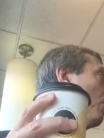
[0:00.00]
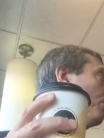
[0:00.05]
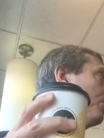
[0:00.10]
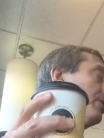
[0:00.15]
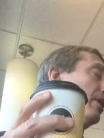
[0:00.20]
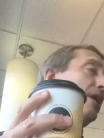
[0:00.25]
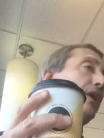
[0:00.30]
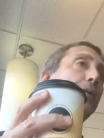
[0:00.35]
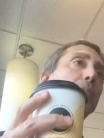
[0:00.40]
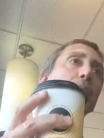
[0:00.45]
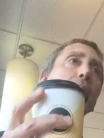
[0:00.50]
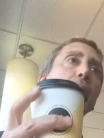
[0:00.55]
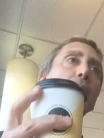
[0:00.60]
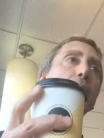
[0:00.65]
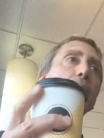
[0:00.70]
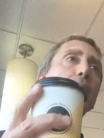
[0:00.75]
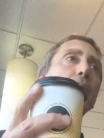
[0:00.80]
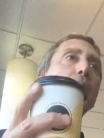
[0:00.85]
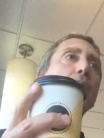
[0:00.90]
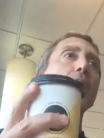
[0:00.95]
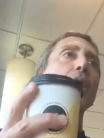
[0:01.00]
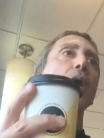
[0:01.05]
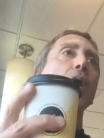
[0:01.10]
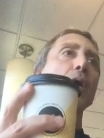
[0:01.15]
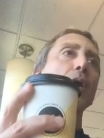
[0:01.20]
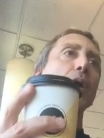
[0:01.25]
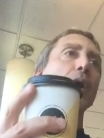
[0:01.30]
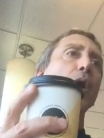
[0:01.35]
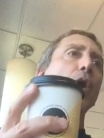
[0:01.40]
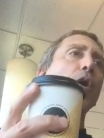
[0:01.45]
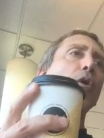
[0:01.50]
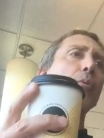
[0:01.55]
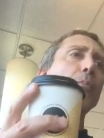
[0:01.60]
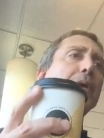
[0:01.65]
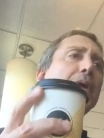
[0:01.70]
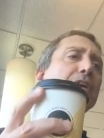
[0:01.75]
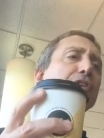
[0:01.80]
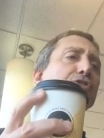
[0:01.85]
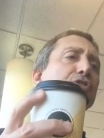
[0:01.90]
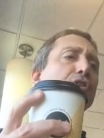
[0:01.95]
old I am. Oh, let
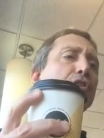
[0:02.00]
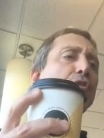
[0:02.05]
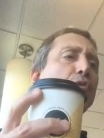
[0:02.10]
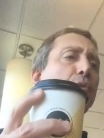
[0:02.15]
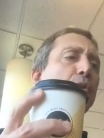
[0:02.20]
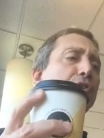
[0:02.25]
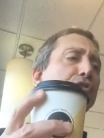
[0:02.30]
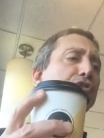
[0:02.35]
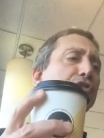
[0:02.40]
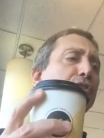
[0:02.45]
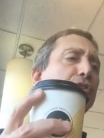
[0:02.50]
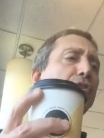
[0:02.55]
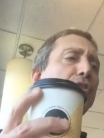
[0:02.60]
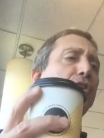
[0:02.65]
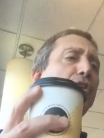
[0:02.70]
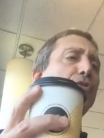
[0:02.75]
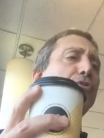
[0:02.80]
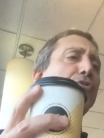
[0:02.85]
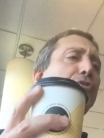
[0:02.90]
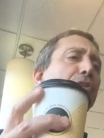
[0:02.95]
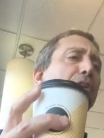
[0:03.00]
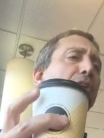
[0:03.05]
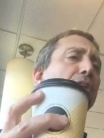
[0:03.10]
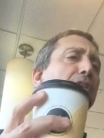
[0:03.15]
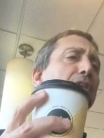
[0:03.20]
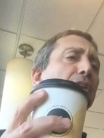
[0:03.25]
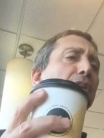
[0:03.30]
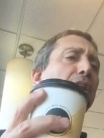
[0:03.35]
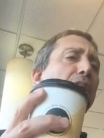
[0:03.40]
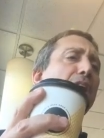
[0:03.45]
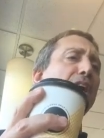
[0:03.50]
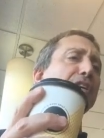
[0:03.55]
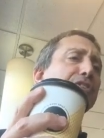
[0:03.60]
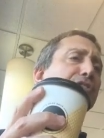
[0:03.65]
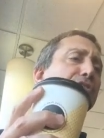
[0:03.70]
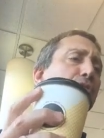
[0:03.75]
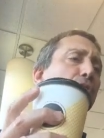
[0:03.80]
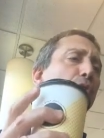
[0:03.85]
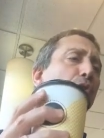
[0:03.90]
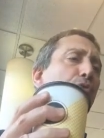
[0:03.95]
me ask you a question. Do you think the
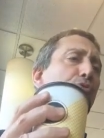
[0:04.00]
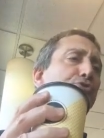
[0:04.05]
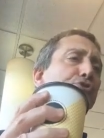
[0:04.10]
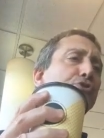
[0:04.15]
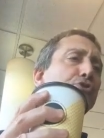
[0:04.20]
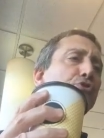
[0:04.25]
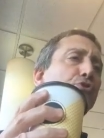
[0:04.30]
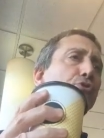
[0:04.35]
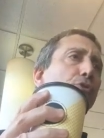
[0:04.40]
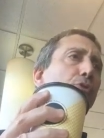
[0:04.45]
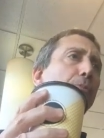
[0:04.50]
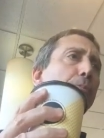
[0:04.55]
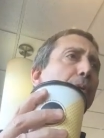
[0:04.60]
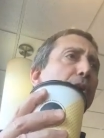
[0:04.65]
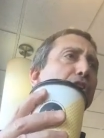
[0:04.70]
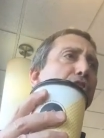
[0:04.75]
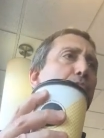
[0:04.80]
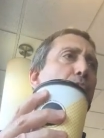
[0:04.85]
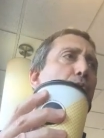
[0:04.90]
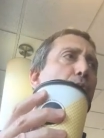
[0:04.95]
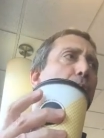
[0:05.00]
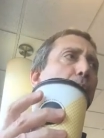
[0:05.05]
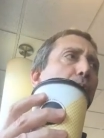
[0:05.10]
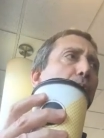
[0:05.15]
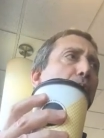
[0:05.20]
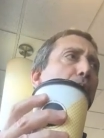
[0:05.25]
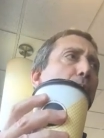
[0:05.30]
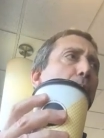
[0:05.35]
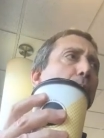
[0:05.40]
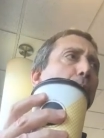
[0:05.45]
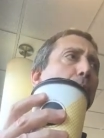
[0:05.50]
last old school baseball player